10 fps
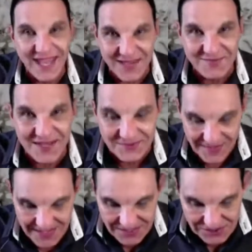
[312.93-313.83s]
Amen.
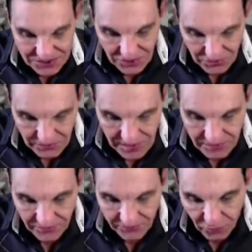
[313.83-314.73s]
So
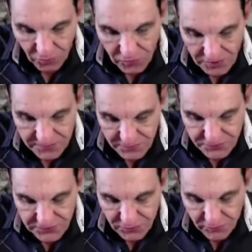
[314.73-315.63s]
the four Gospels
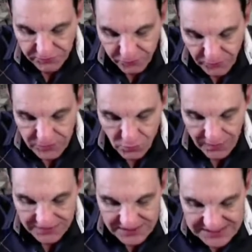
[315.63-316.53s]
record
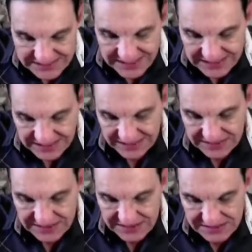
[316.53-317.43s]
41 distinct
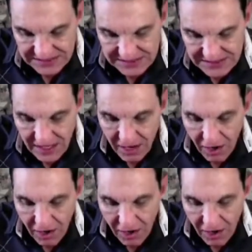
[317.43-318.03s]
instances